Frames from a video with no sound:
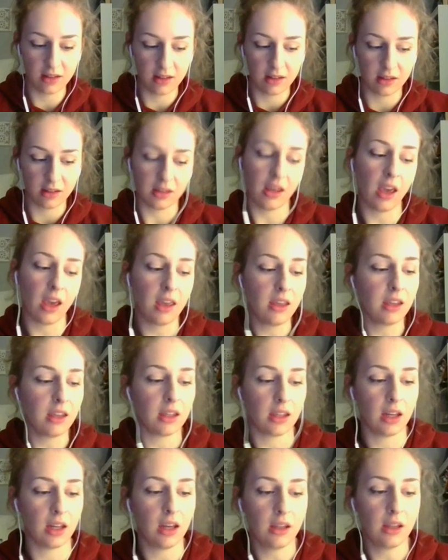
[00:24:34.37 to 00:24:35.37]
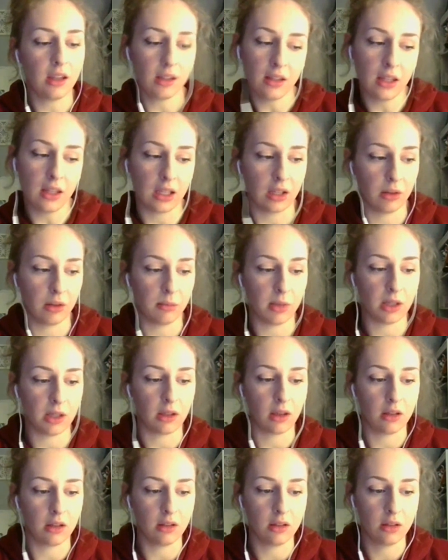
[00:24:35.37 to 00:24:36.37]
Yeah, I think it'll be
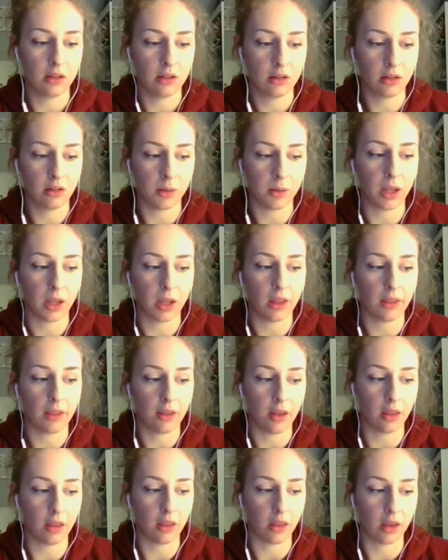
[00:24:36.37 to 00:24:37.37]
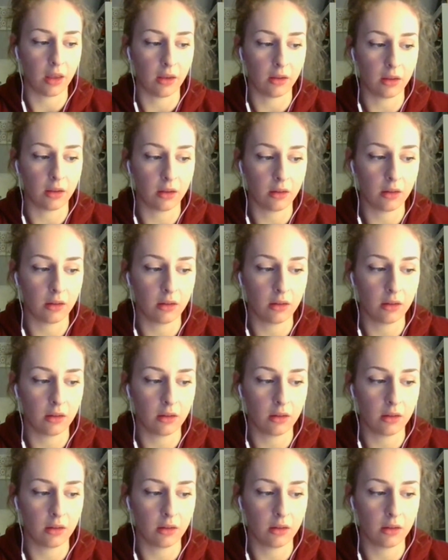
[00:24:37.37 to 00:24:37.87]
good. I mean, I like.